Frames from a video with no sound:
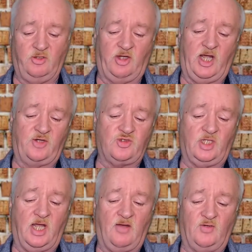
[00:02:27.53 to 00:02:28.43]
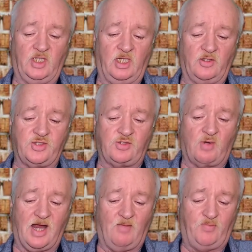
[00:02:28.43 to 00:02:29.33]
they actually have a little
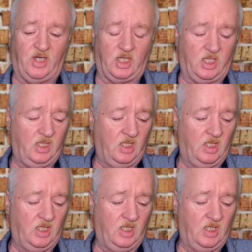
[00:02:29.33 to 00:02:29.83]
strap here